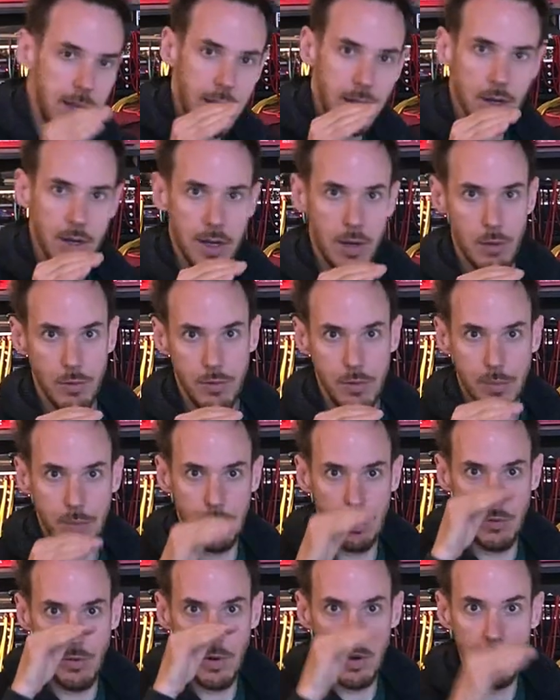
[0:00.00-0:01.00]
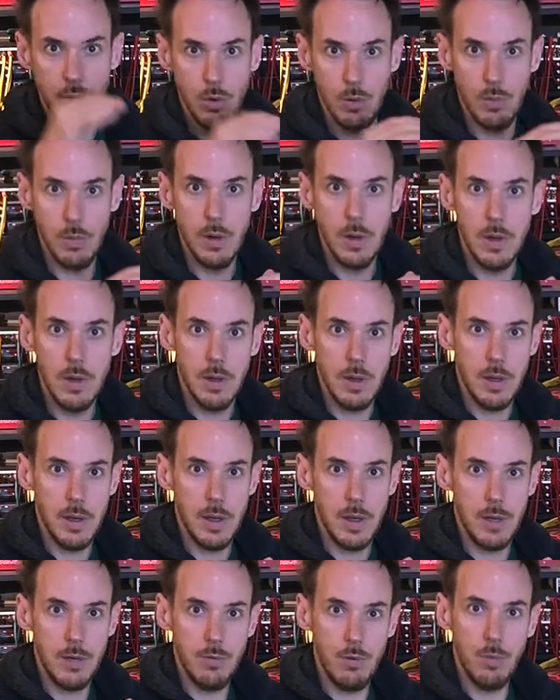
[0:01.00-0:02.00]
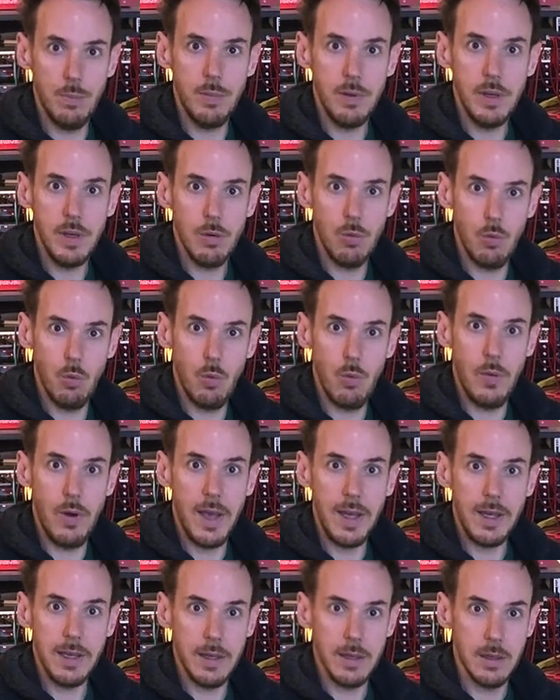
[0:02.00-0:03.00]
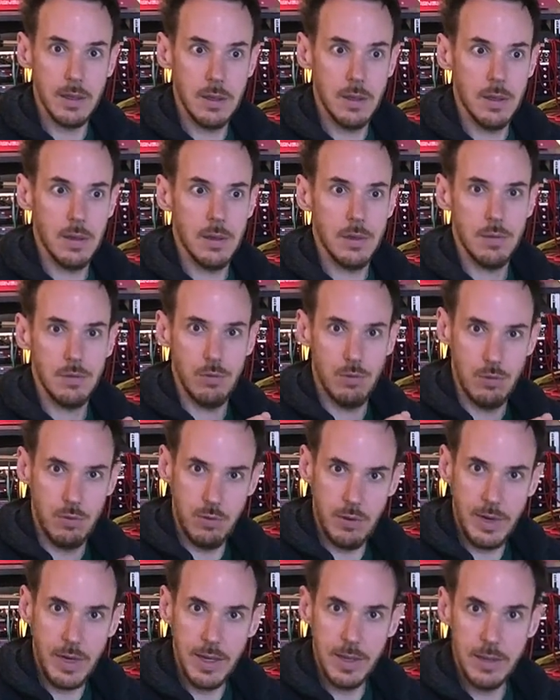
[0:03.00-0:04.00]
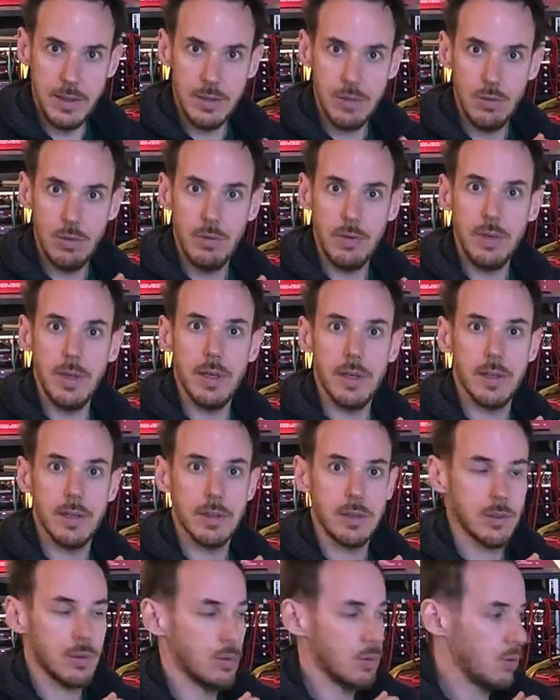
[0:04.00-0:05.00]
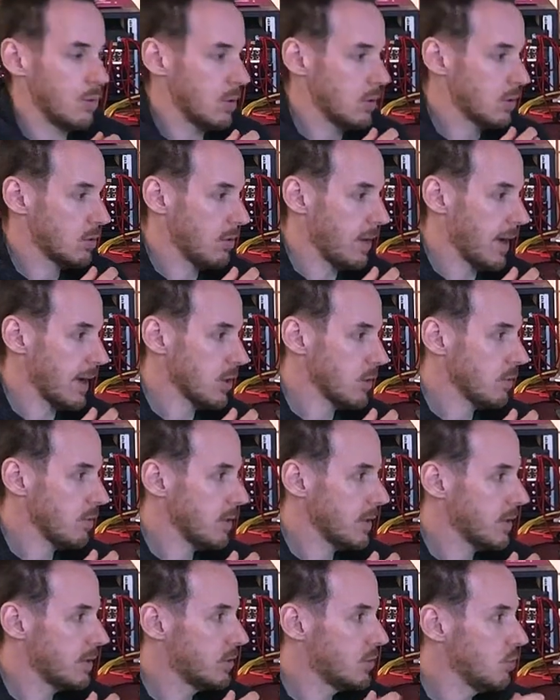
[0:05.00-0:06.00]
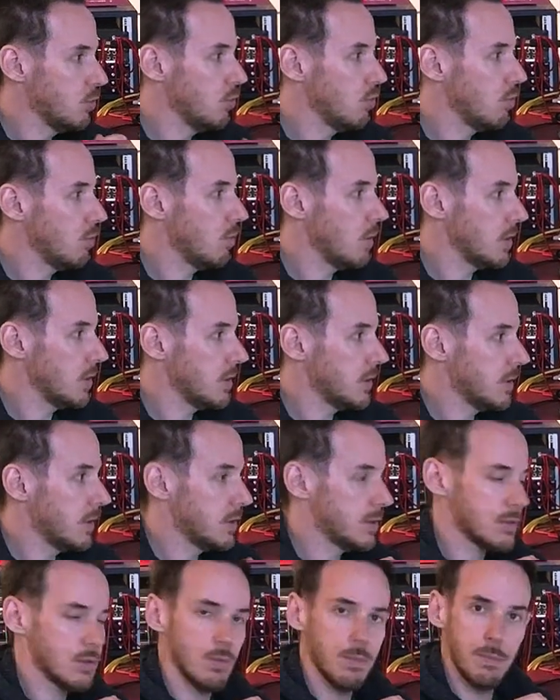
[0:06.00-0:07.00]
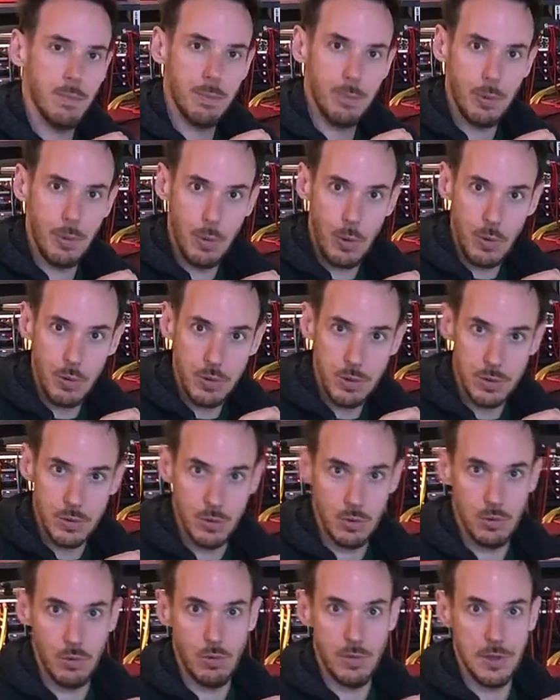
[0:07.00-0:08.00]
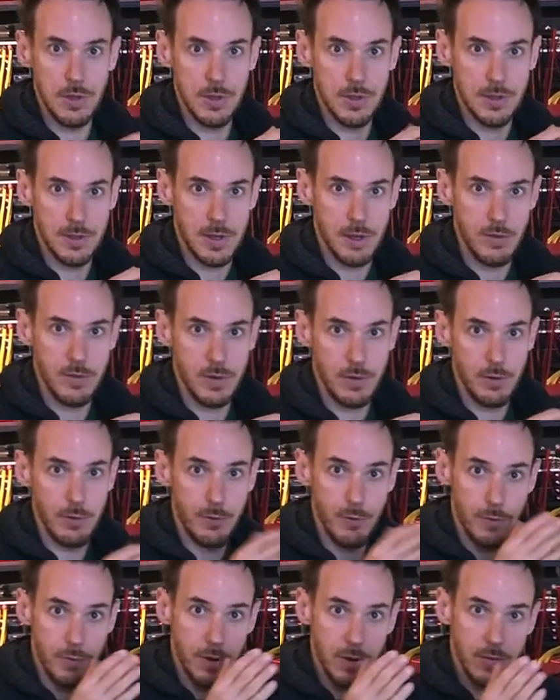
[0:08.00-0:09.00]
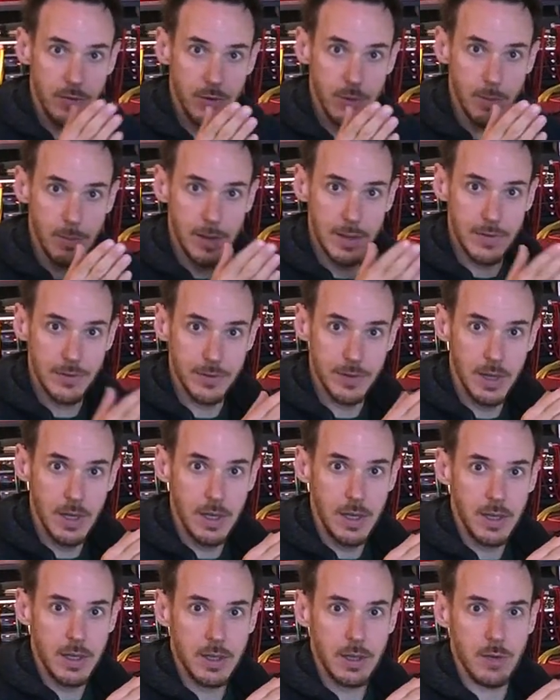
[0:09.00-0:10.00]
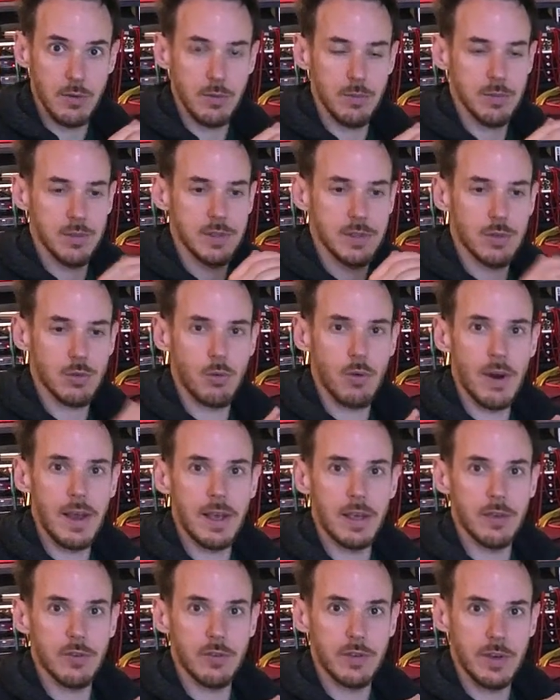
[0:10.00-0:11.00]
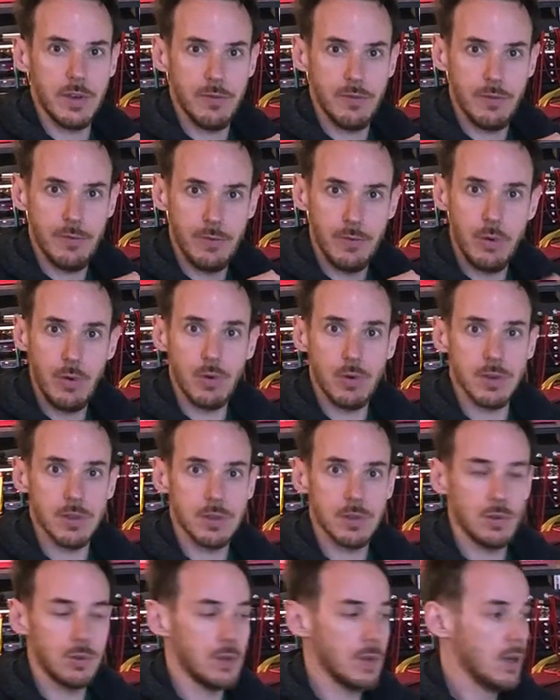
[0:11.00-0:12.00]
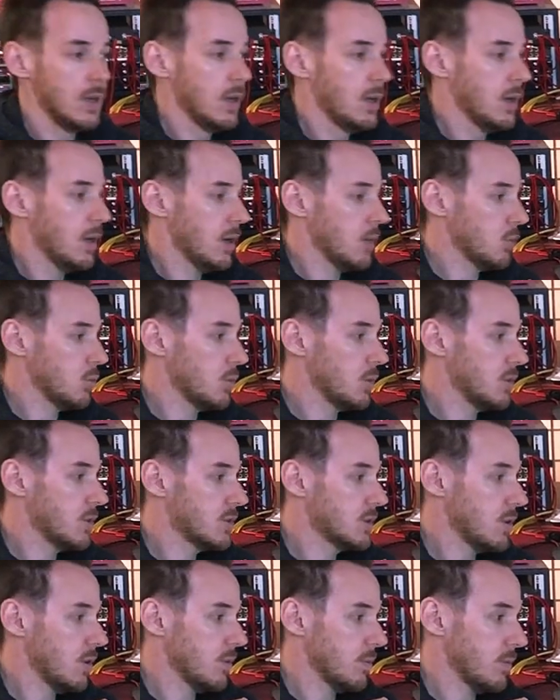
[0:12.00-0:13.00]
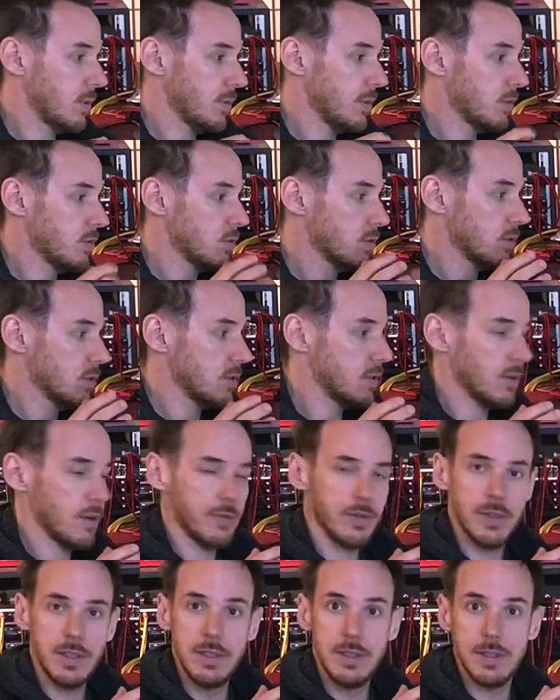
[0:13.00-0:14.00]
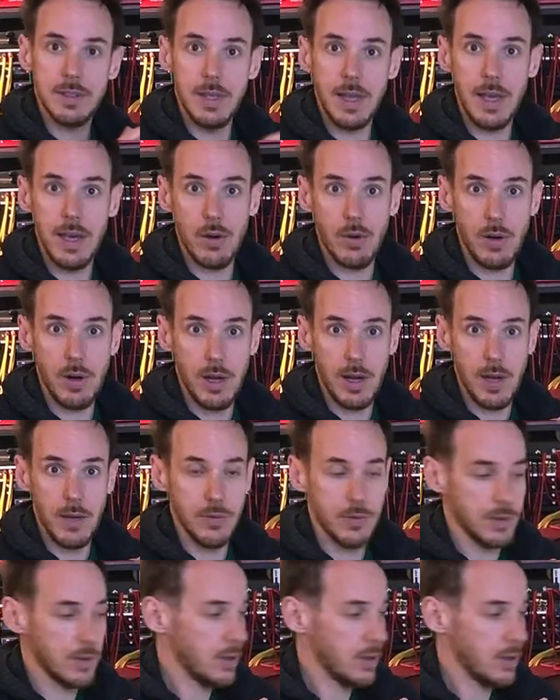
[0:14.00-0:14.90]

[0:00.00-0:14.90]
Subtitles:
now from the volume, it would be way too weak to actually do what it is supposed to do, which is giving a fundament, give him strength, give force to the song, but there's just nothing there. And